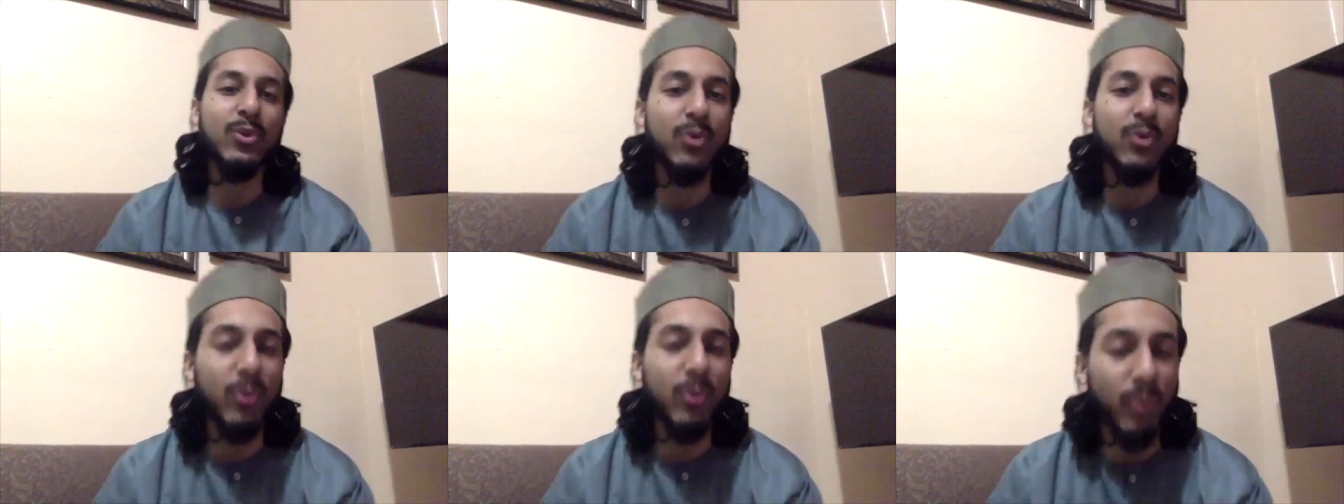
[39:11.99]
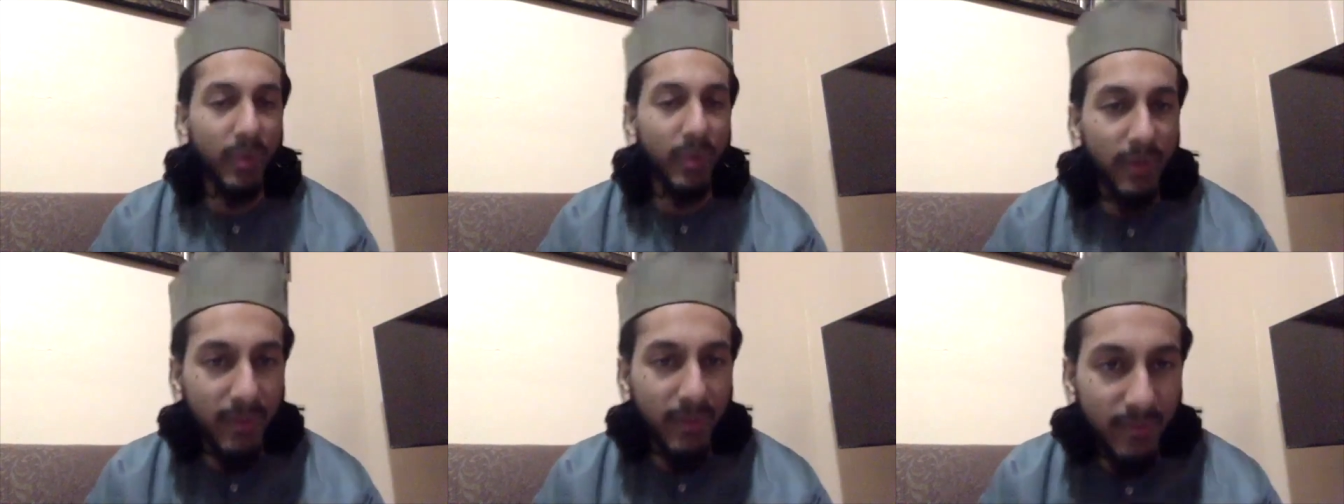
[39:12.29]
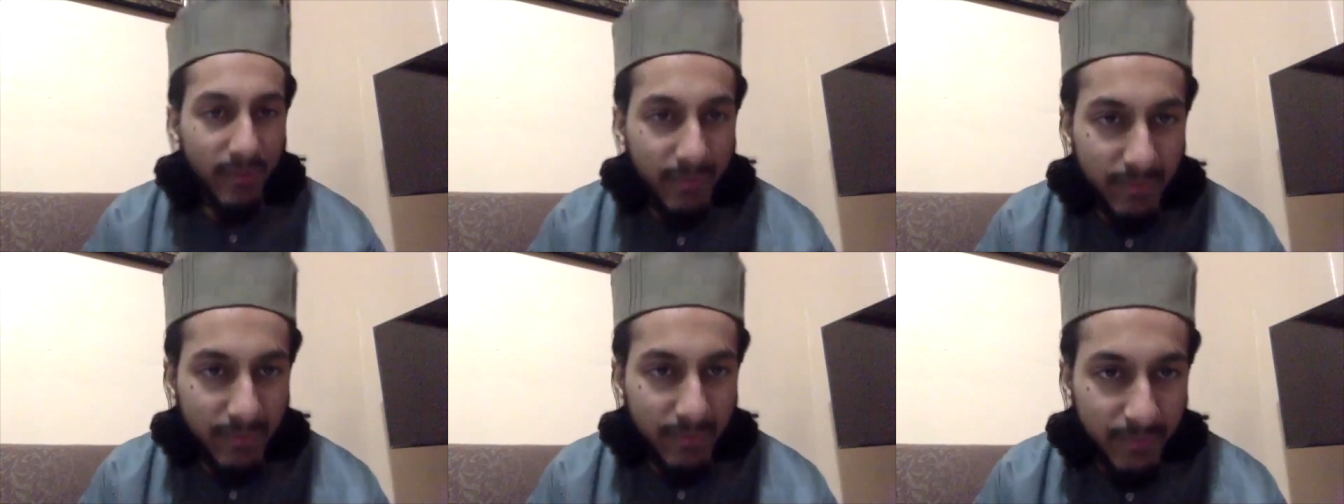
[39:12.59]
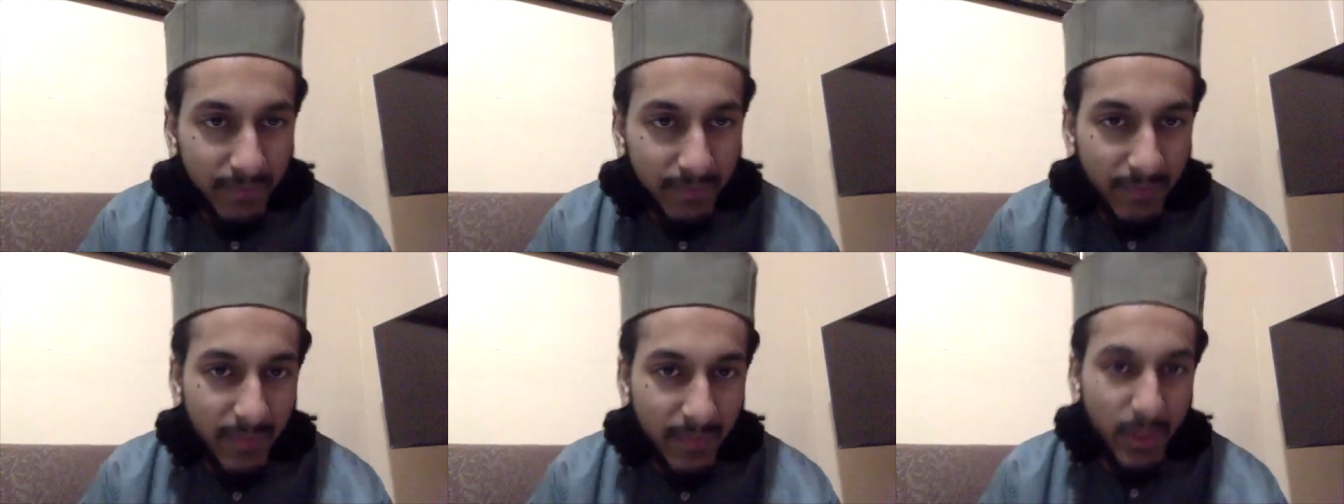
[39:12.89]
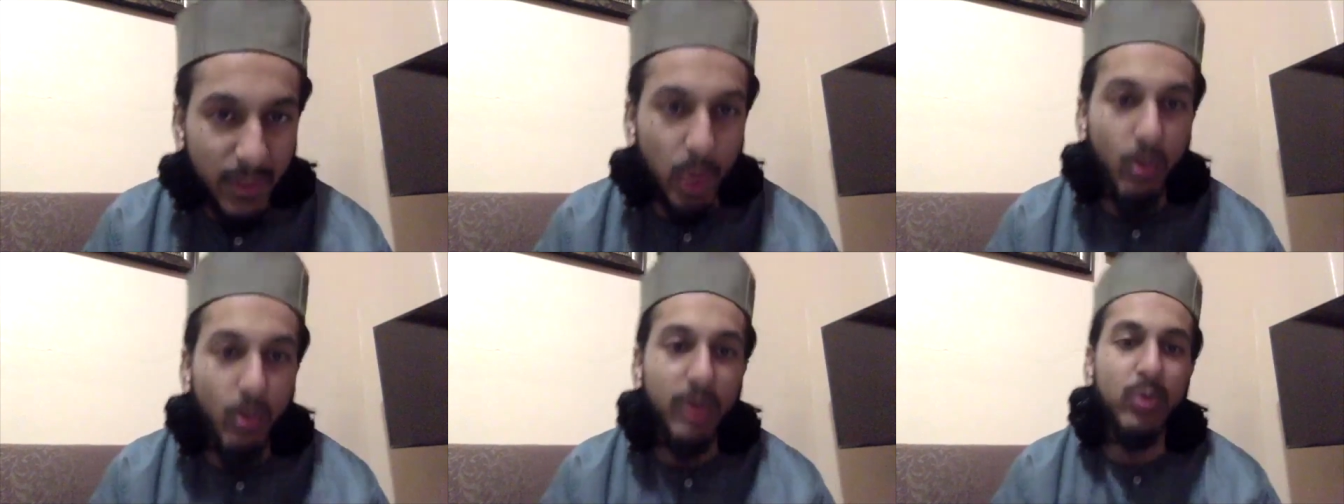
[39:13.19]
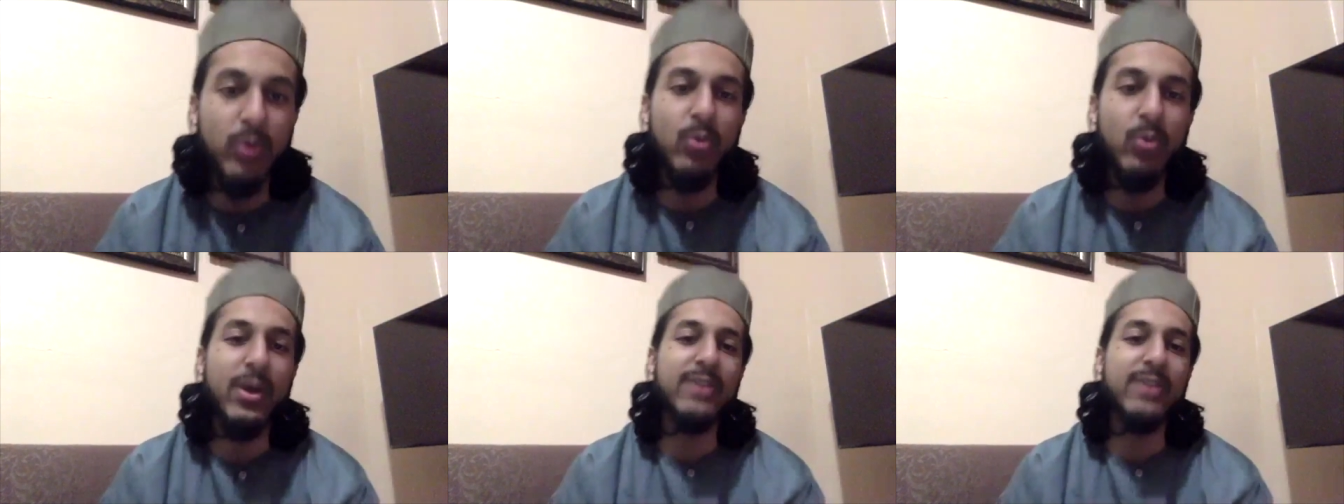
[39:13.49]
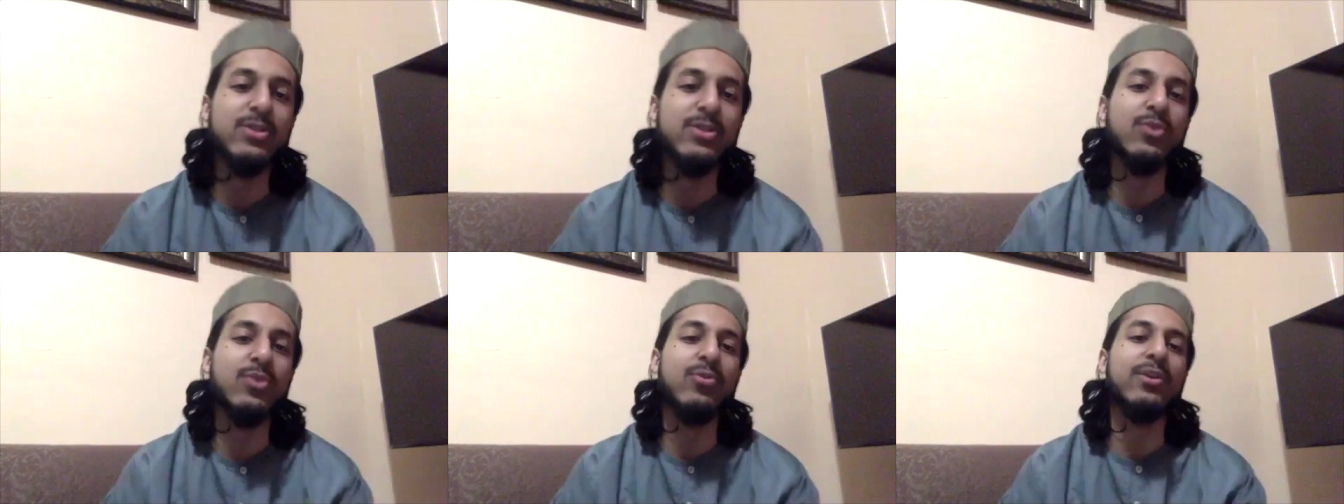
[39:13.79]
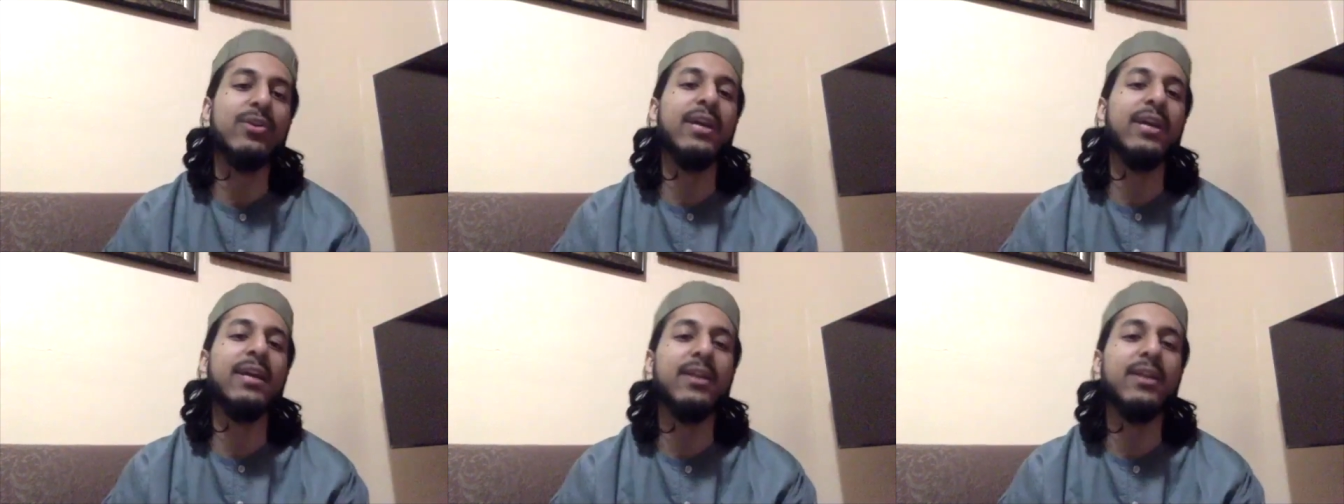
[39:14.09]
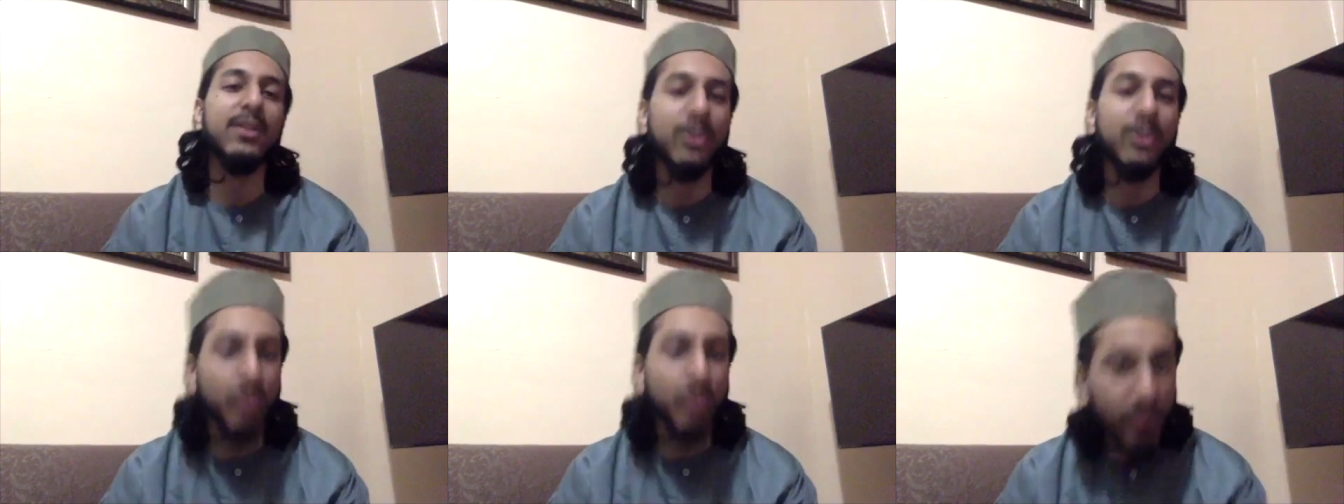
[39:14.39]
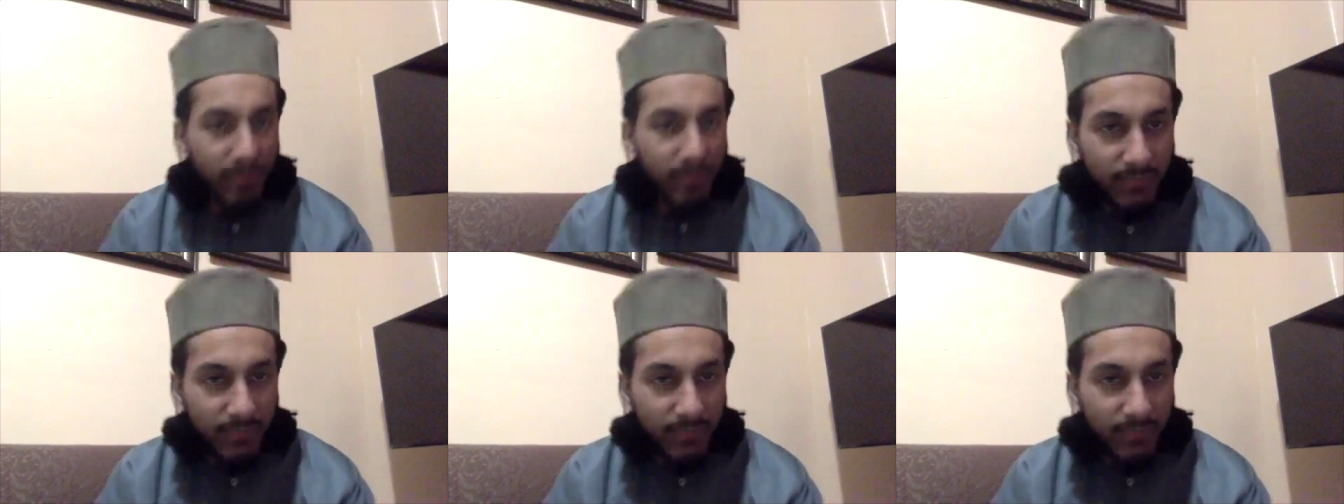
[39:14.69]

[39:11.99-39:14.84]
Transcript: Lord, the one who has created you.